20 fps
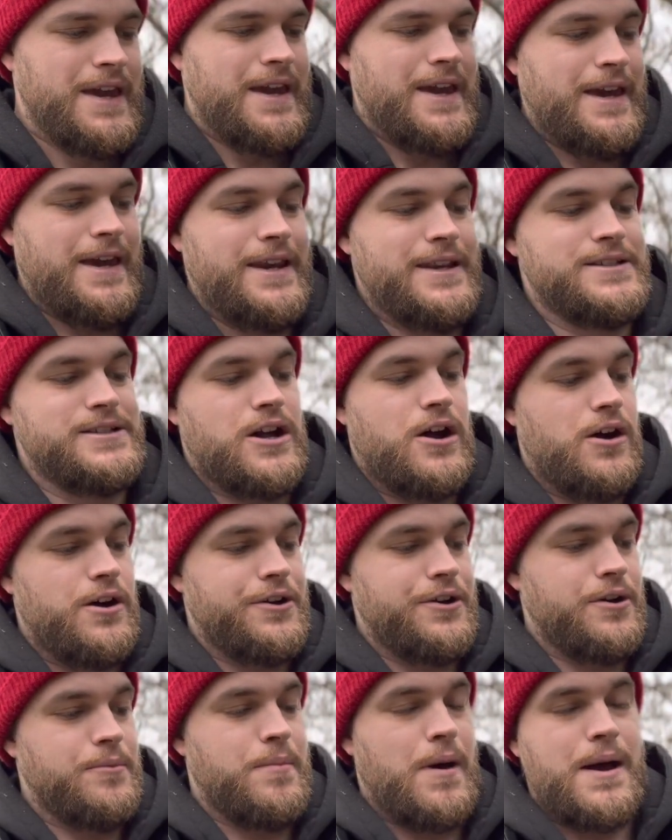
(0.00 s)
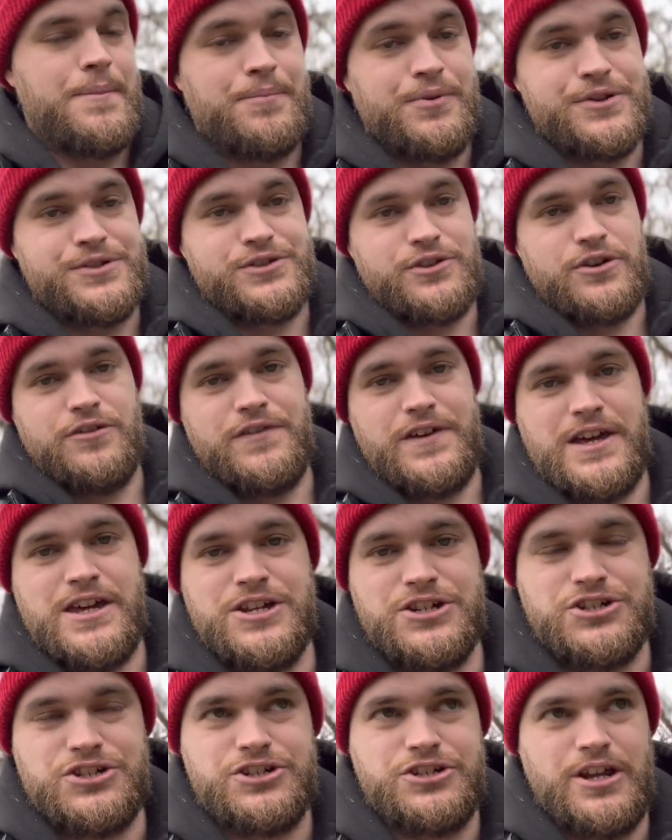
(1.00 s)
in his honor by preserving
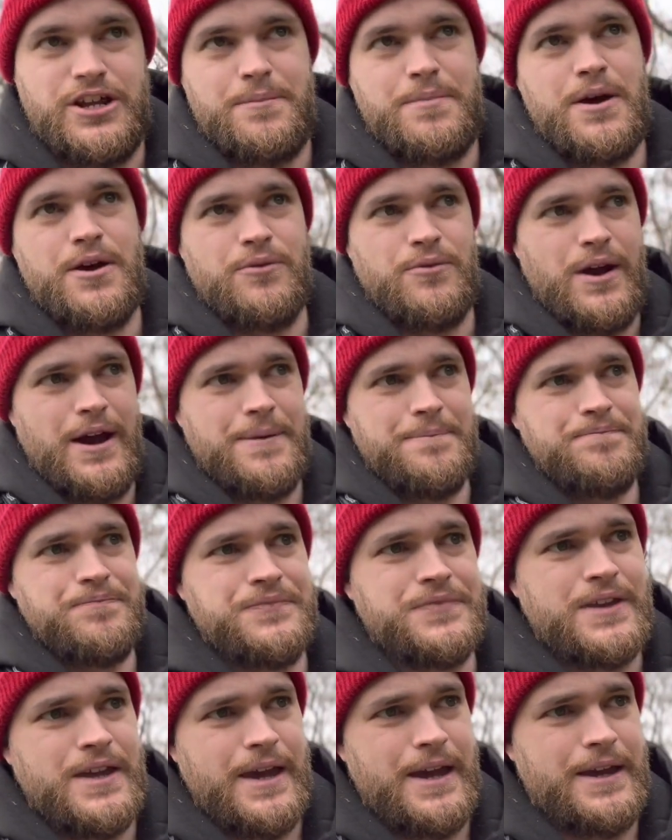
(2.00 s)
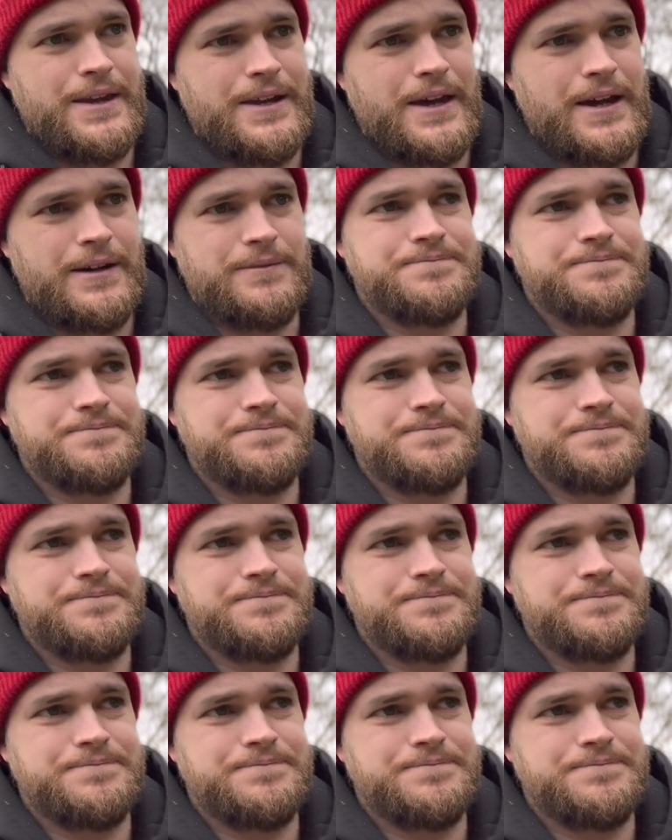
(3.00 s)
his ship, right? And,